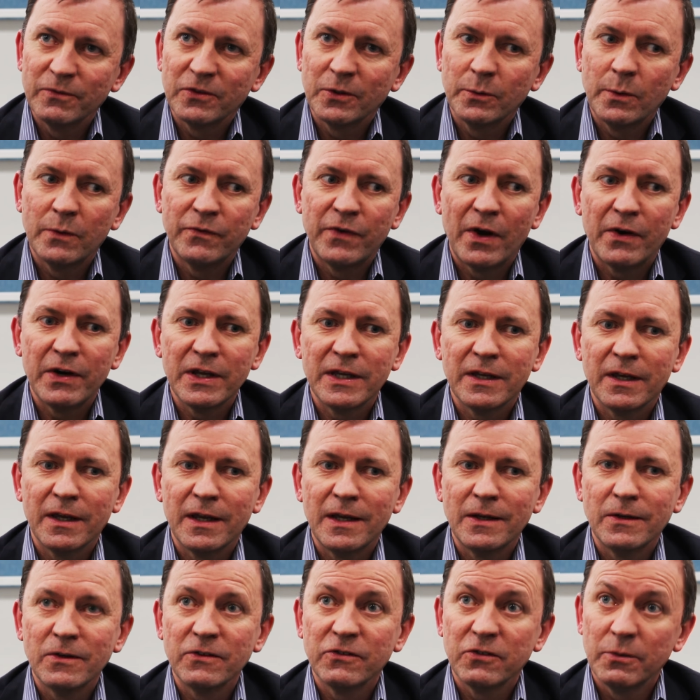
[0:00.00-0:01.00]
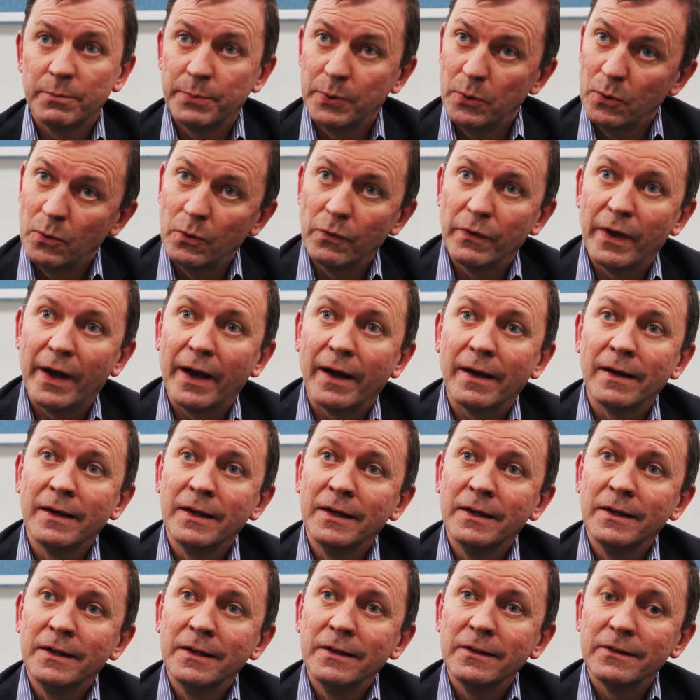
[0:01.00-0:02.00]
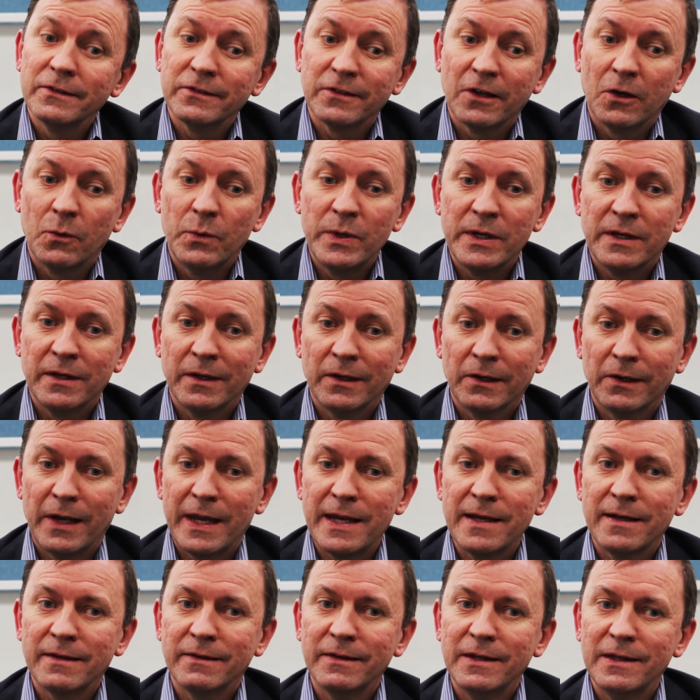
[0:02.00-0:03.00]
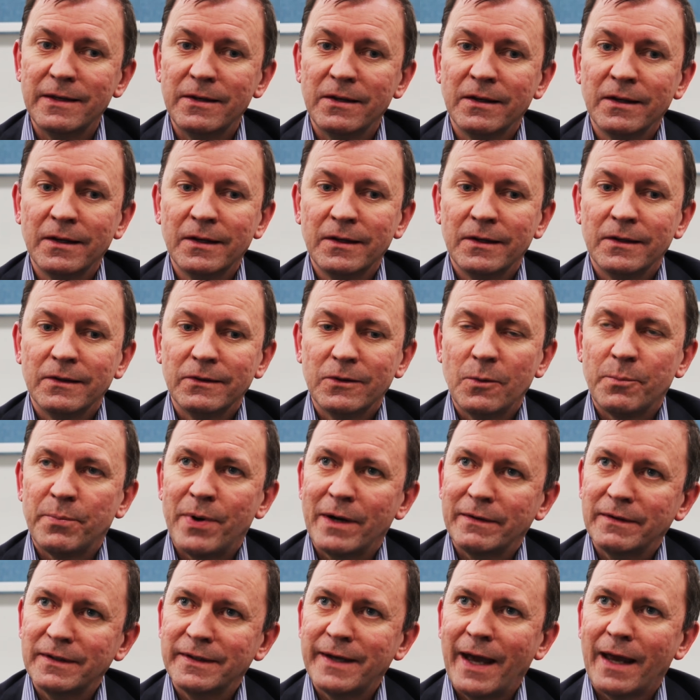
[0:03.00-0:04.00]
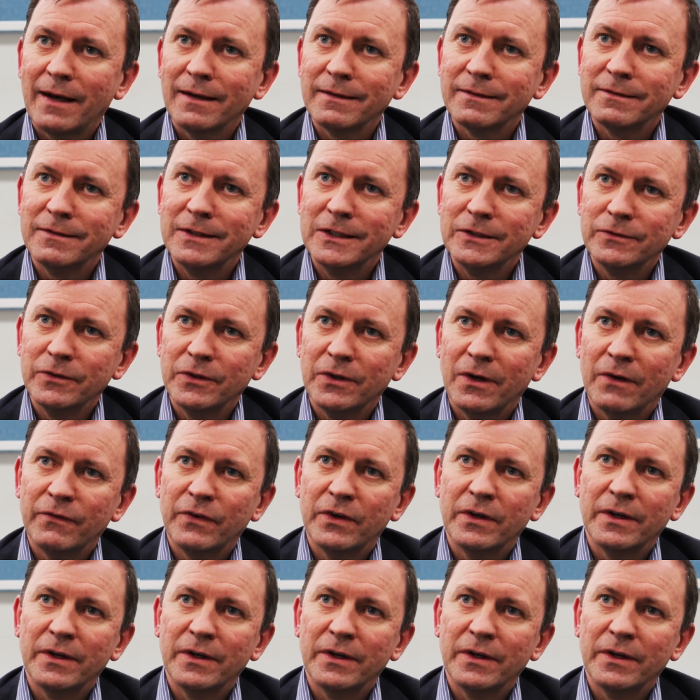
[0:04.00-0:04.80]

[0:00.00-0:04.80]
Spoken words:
So we're very keen to support that, so we can link the practicalities of